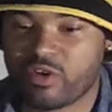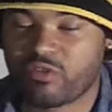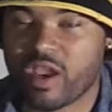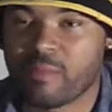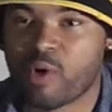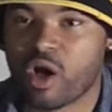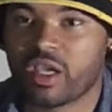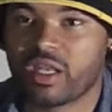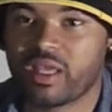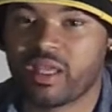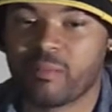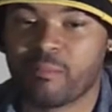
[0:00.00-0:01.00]
the right
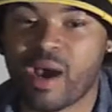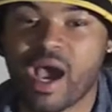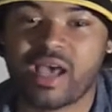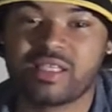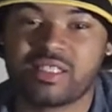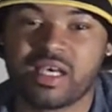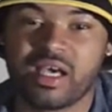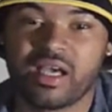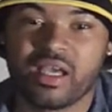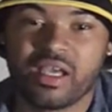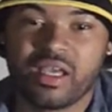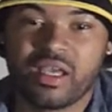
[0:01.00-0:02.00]
marketing in mind to
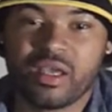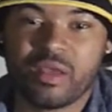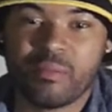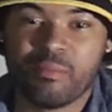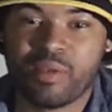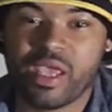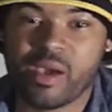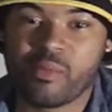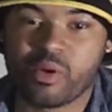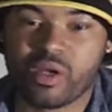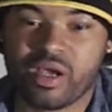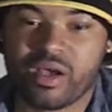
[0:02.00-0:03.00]
be
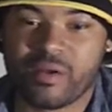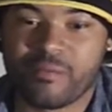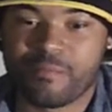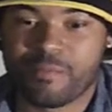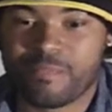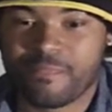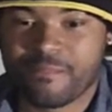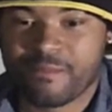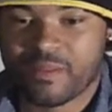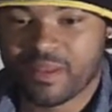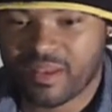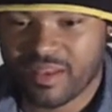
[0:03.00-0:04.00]
able to
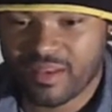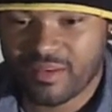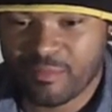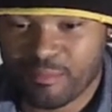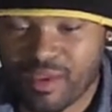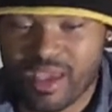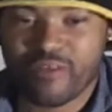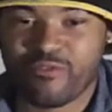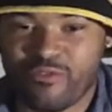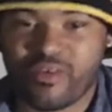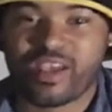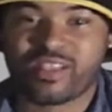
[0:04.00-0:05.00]

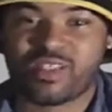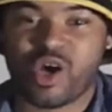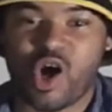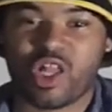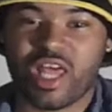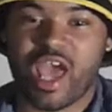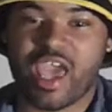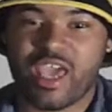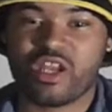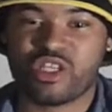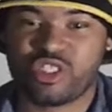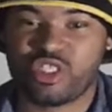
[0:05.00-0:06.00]
manifest all that
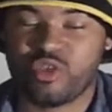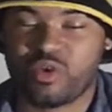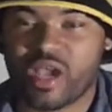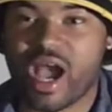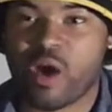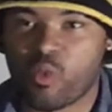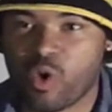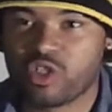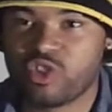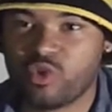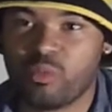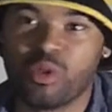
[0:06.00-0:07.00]
energy you got
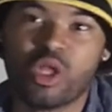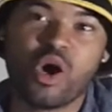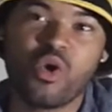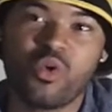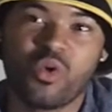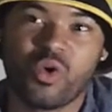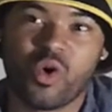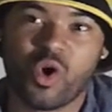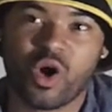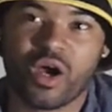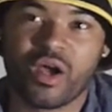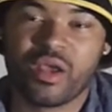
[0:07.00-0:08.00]
once you blow,
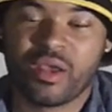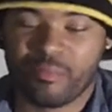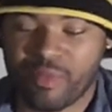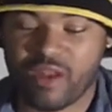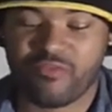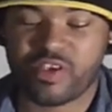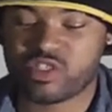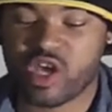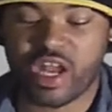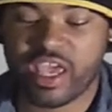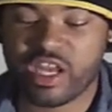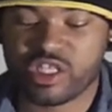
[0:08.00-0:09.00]
or manifest all
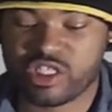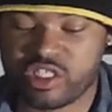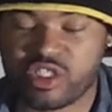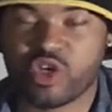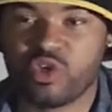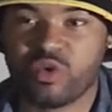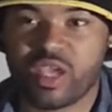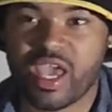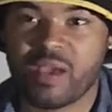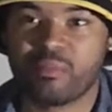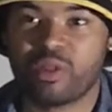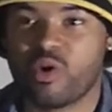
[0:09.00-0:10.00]
that energy so you
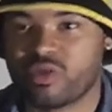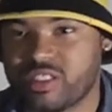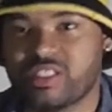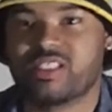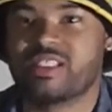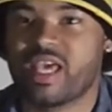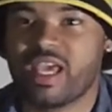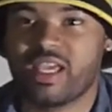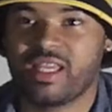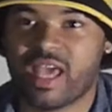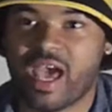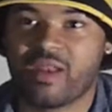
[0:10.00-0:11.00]
can blow and
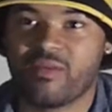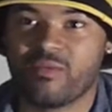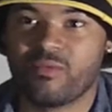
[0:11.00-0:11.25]
sustain that